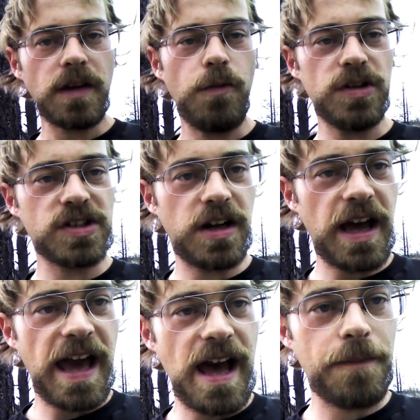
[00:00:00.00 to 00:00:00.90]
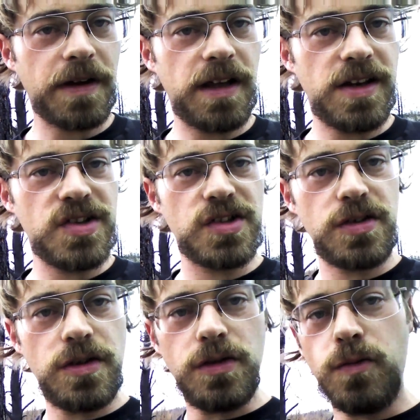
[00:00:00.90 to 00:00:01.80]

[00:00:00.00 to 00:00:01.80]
What's going to happen is the